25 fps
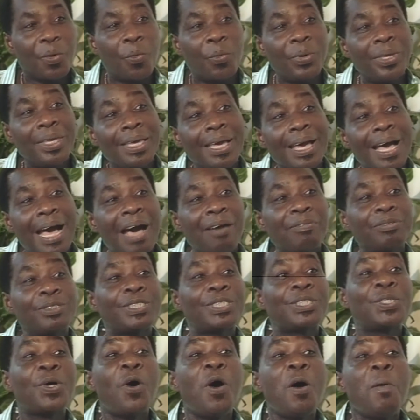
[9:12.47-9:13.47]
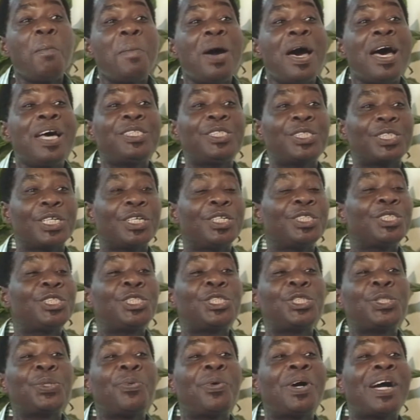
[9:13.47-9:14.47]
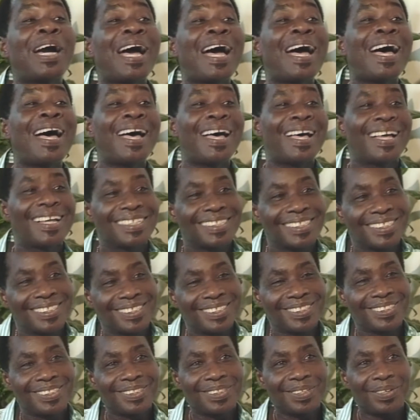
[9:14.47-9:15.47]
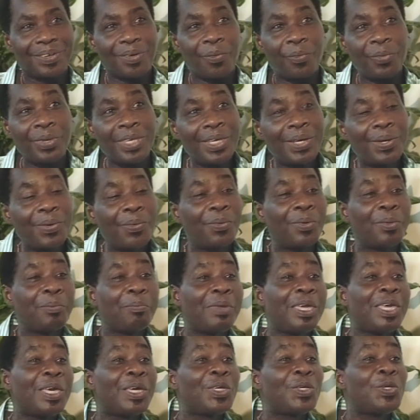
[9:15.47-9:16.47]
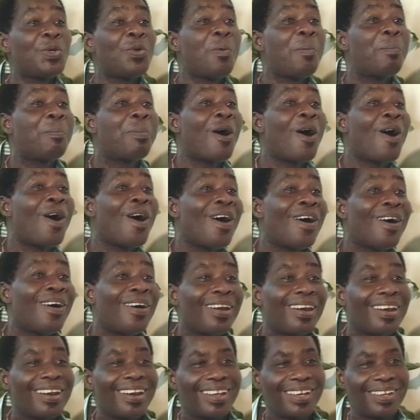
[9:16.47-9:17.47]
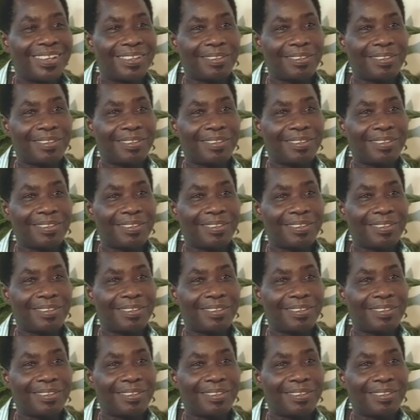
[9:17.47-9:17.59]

We have so much sugar, we could make you ball.